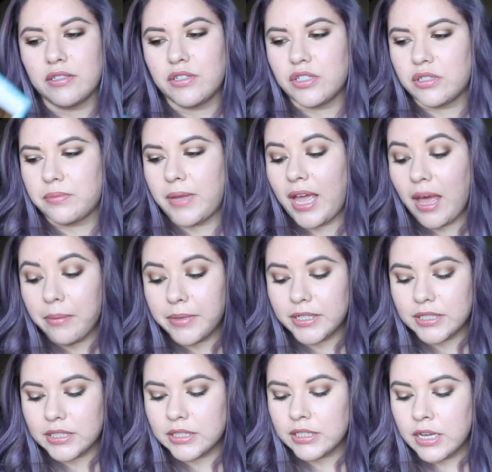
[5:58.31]
it's just my
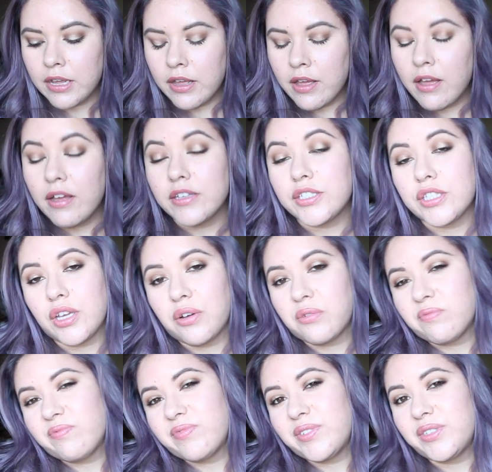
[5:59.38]
habit.
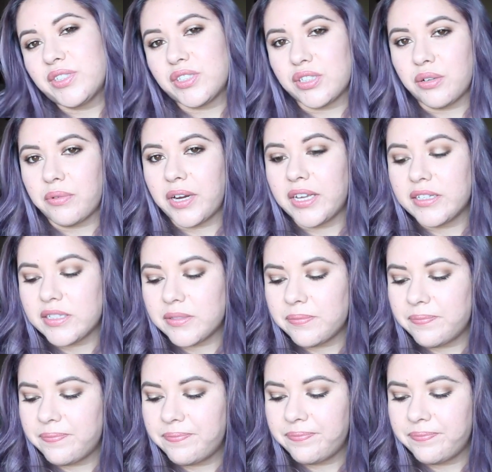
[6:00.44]
So, it was just alright.